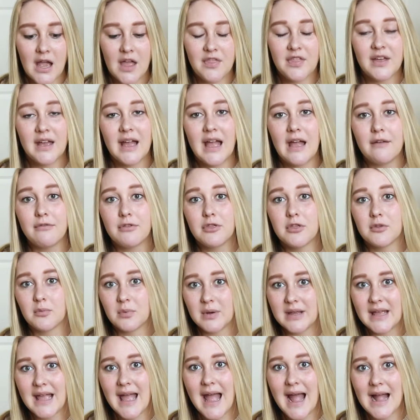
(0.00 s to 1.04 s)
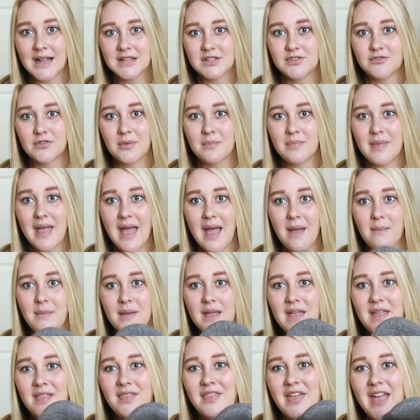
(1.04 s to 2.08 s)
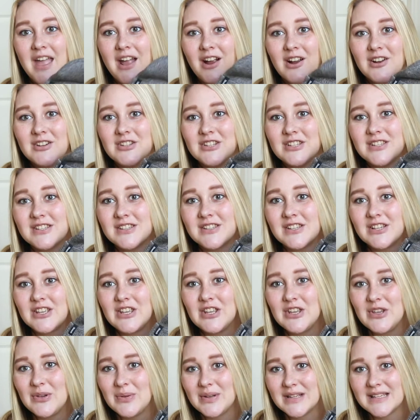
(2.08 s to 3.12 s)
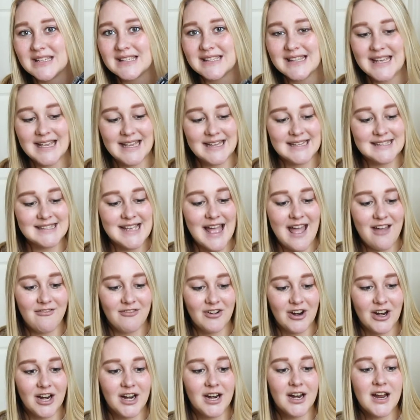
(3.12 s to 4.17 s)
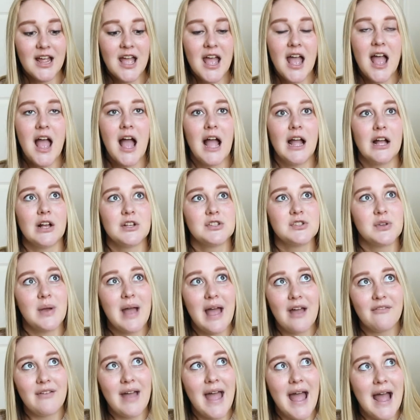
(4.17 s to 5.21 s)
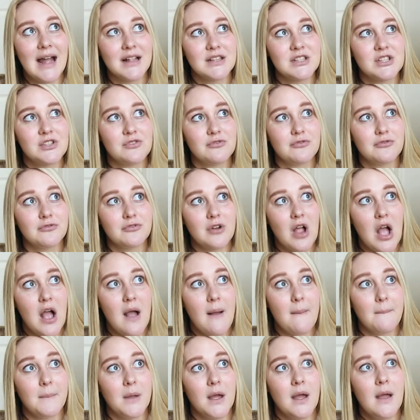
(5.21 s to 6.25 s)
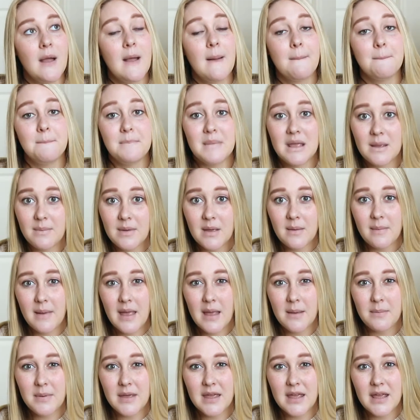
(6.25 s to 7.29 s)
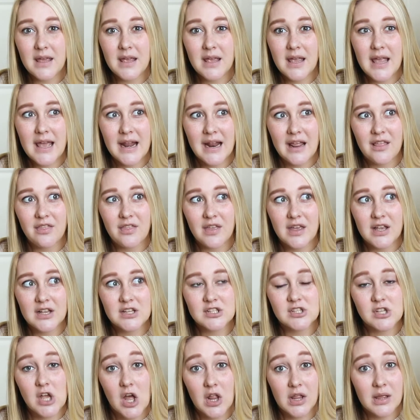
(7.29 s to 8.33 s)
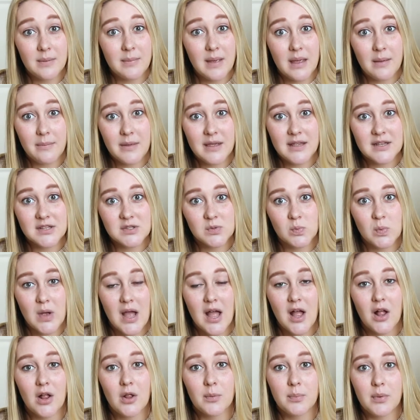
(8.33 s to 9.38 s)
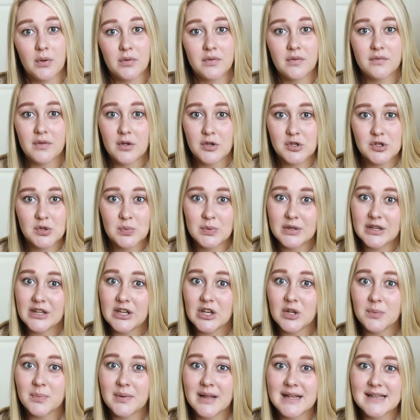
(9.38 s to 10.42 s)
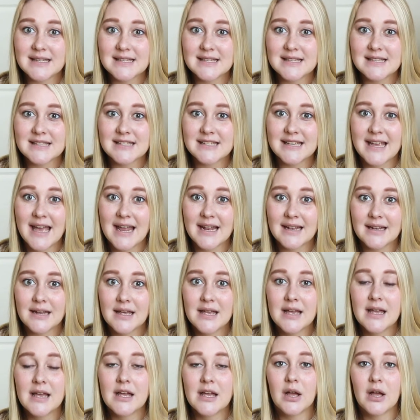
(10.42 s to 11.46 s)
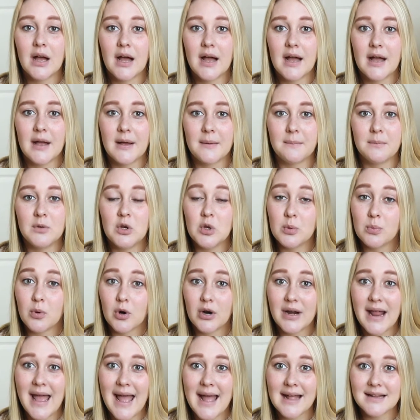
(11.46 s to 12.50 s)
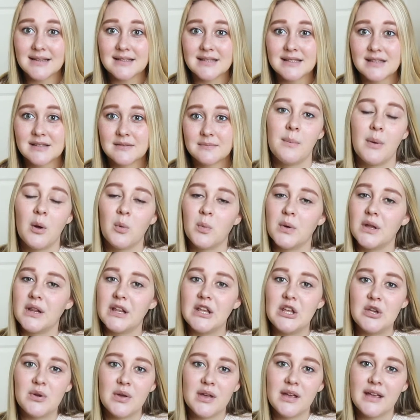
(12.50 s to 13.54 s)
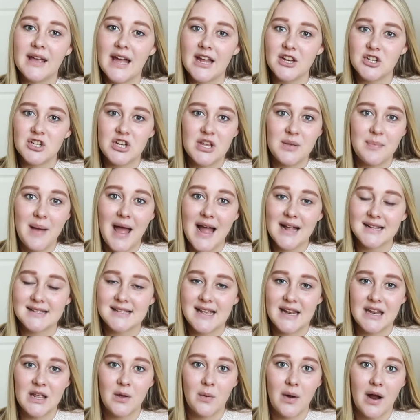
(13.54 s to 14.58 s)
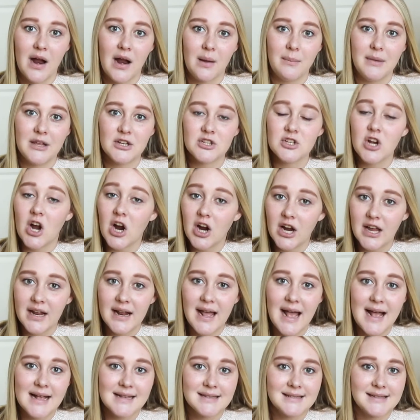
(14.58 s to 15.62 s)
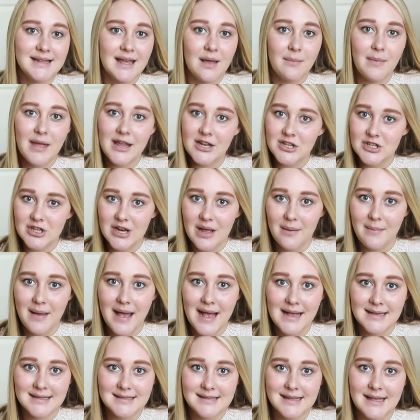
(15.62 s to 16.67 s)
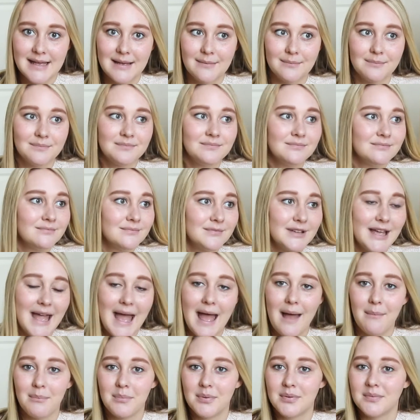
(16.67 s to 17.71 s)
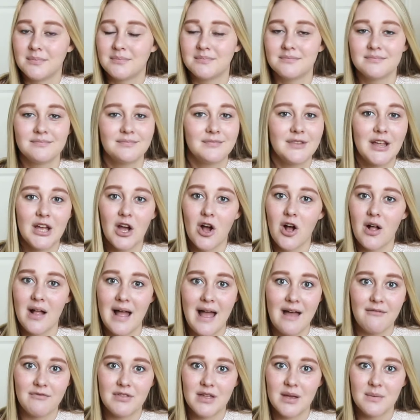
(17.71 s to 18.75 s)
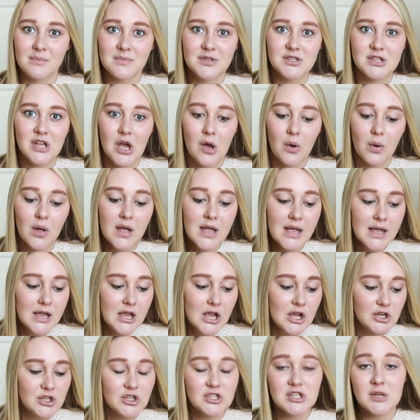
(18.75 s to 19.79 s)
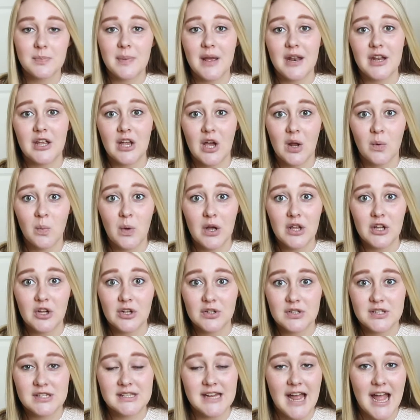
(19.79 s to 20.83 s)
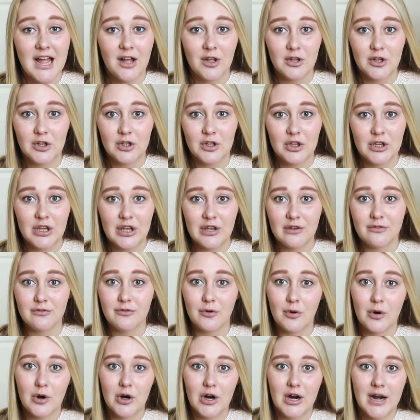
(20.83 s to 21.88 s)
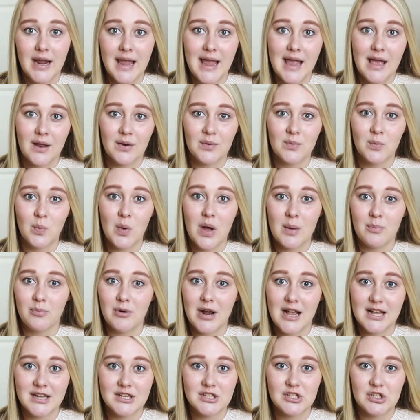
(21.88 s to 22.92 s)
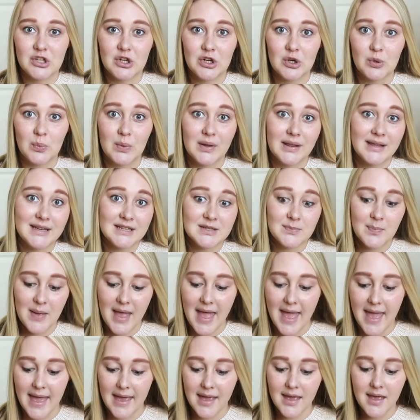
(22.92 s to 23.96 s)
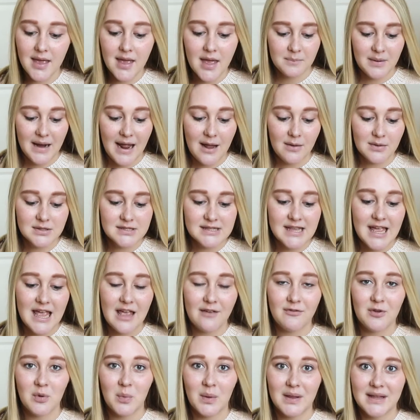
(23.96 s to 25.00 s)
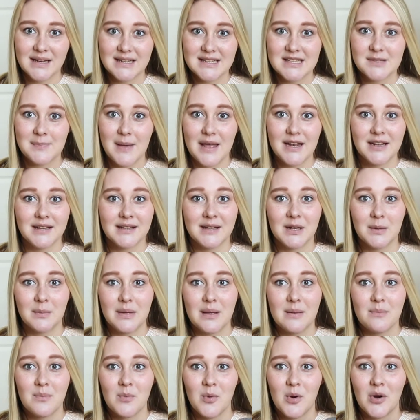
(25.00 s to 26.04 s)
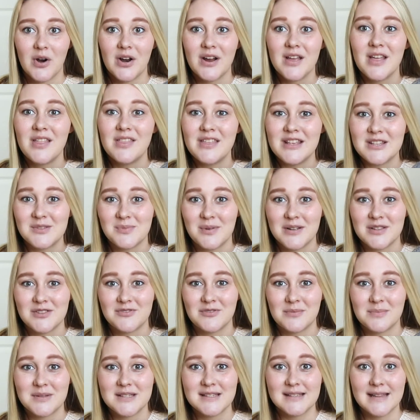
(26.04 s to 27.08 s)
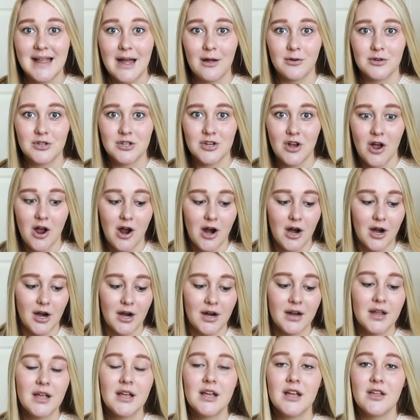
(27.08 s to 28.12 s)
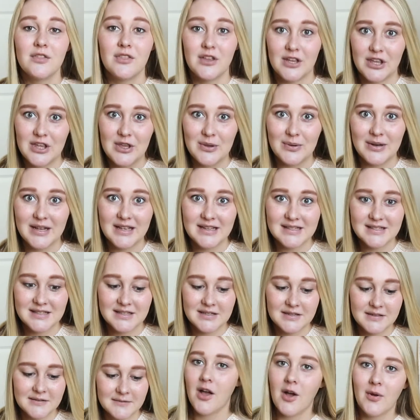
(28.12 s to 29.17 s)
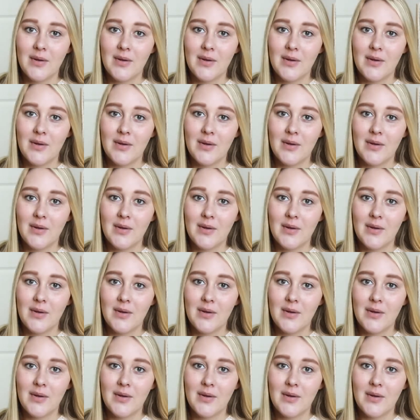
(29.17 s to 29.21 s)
I think I have 3 hats from them, and they're just the cutest things ever. I also have hats from Meebee Baby, and I think Solly Baby as well. Both of those are really good places to get newborn hats. But really, you can get cheap hats anywhere. I mean, Target has them, H&M has them, Gap, they all have them. So just depending on what your style you're looking for and what price you're willing to pay. But I would say if you're willing to spend a little bit more, these ones from Slouch are the cutest.